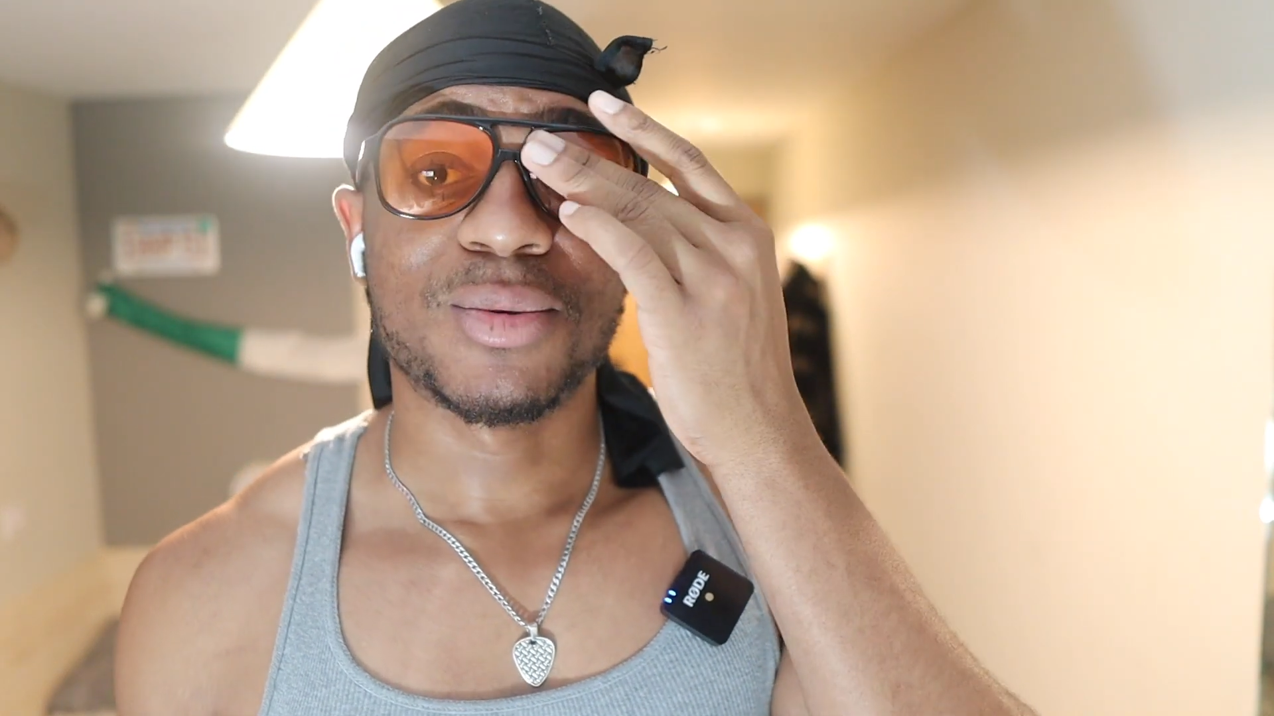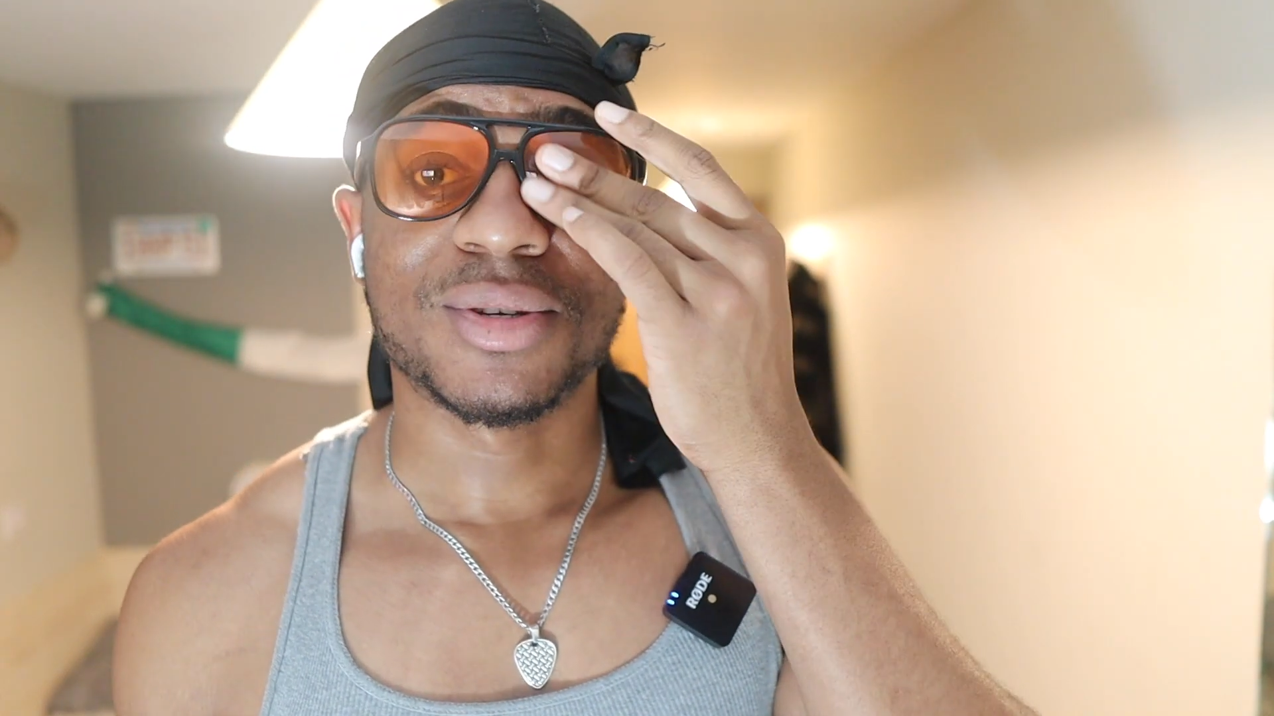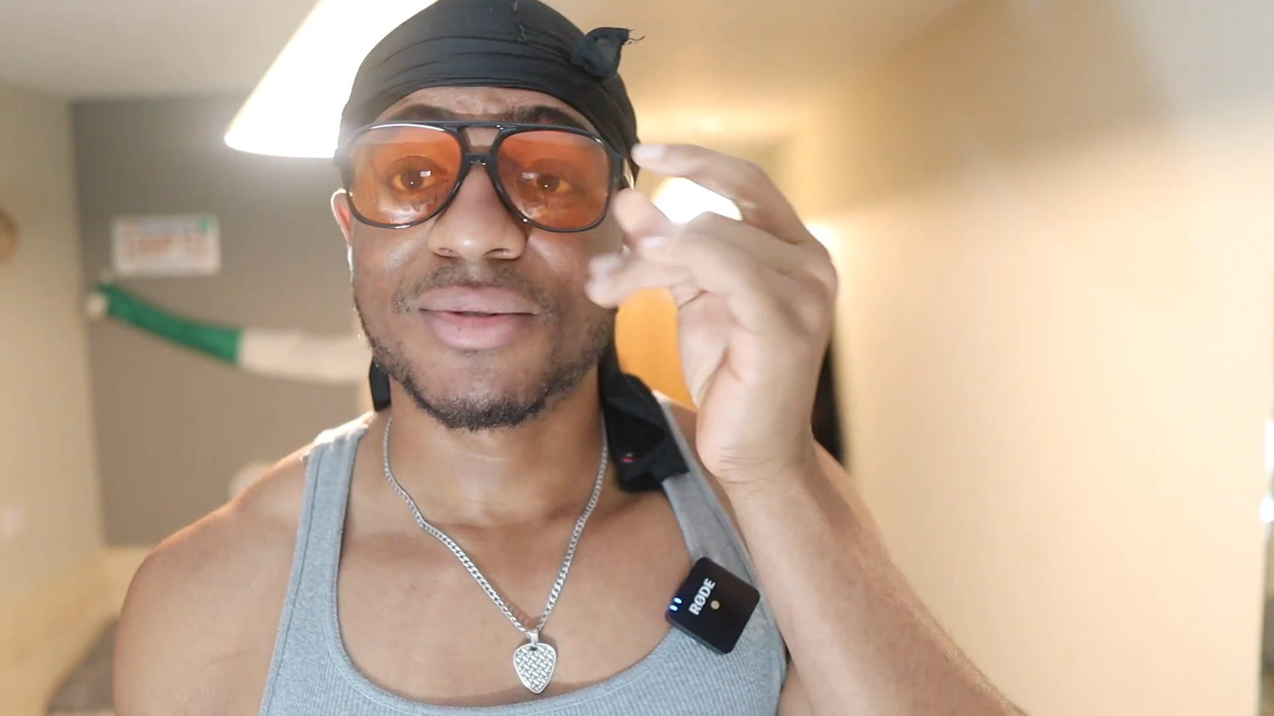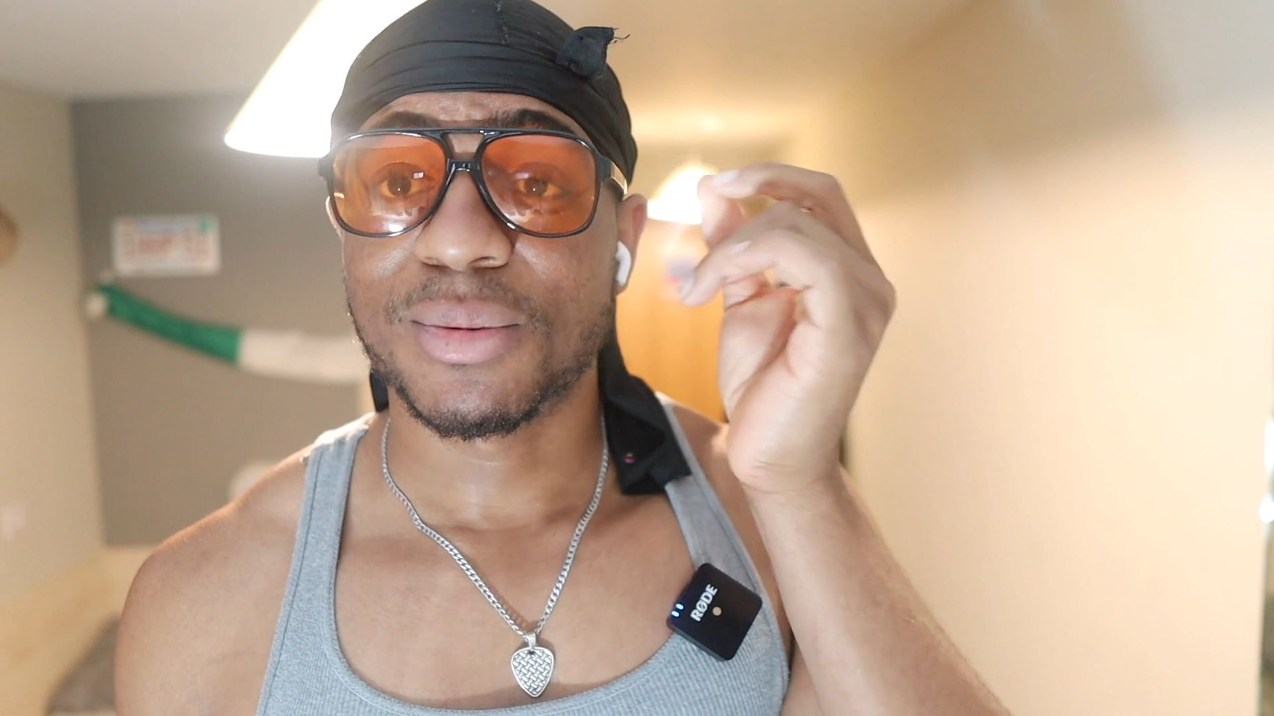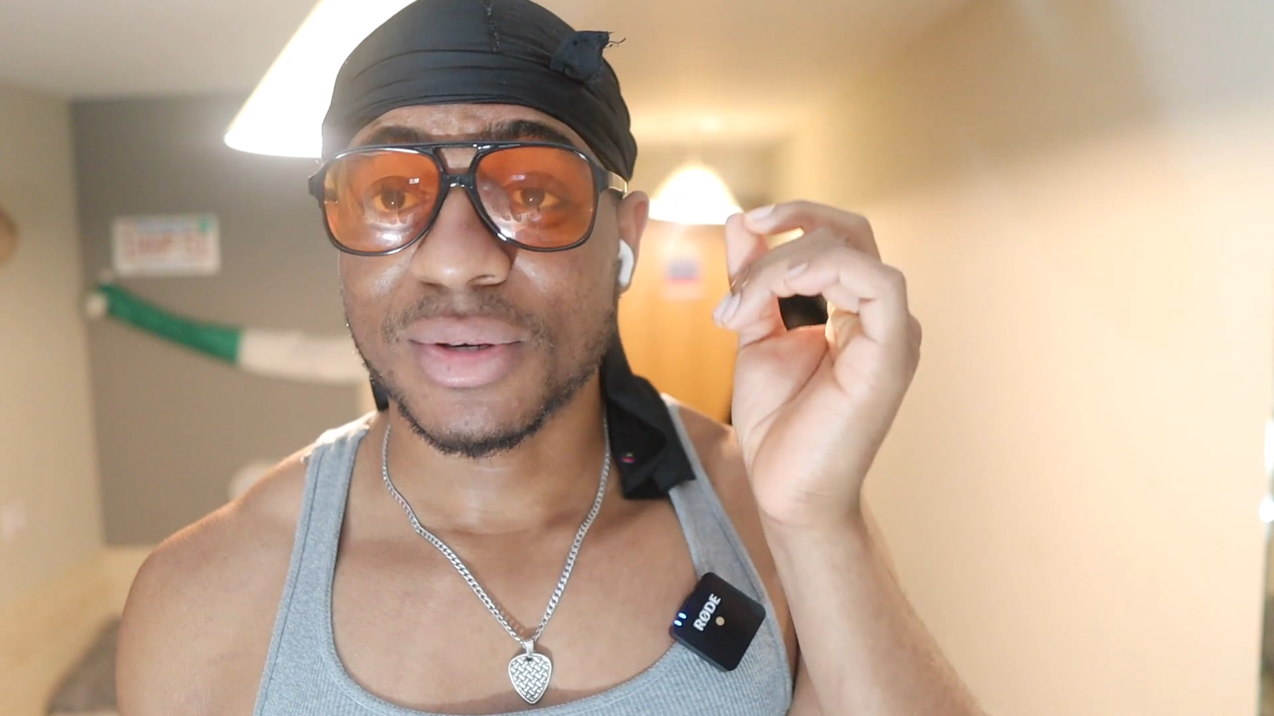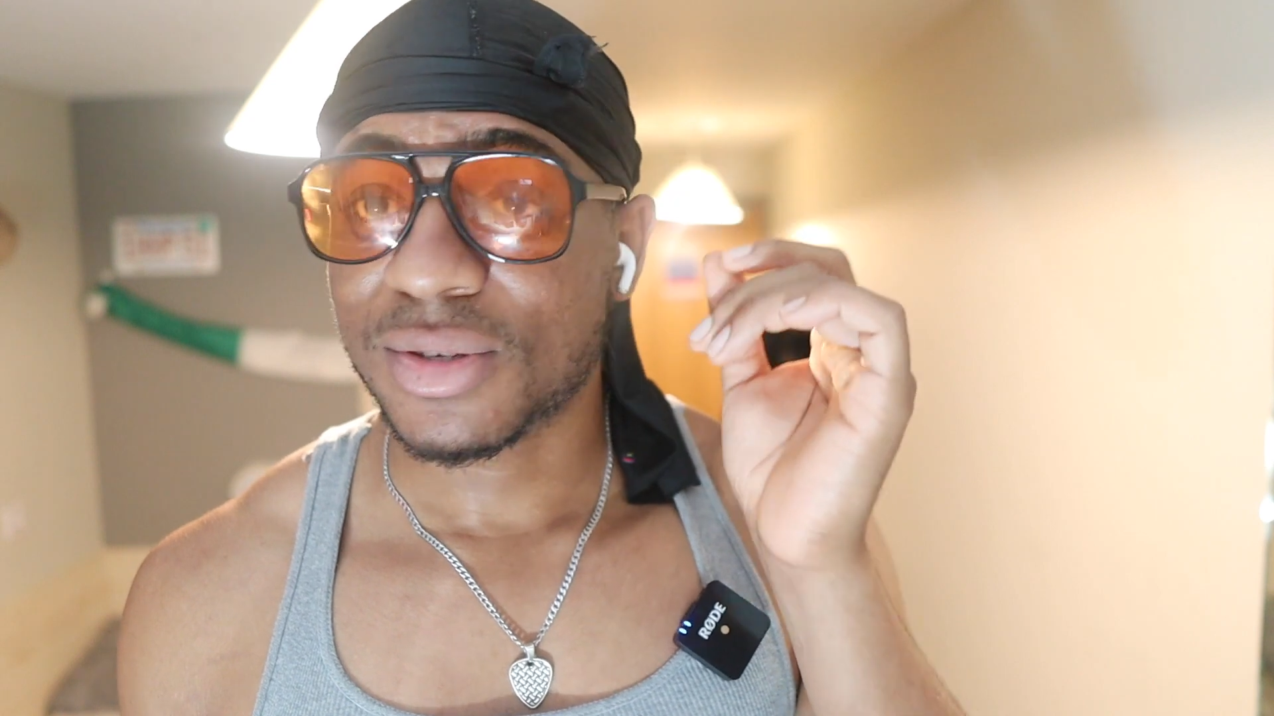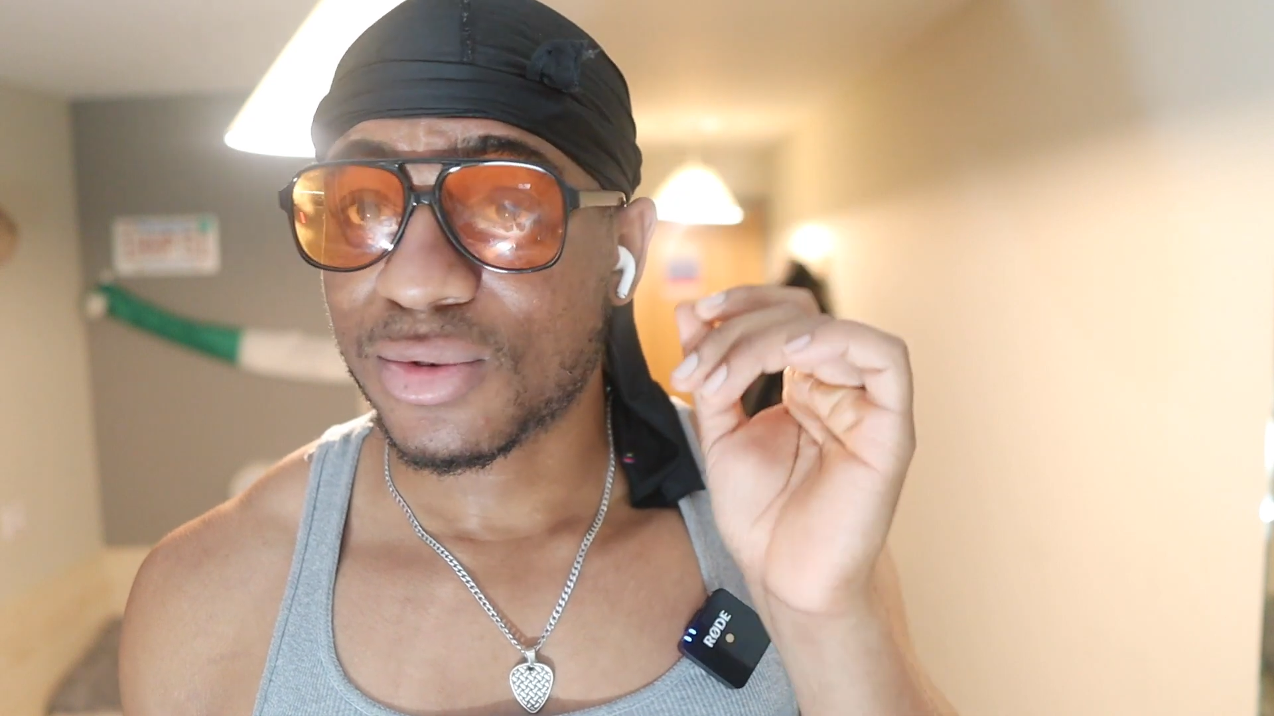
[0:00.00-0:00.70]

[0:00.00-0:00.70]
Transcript: it was from was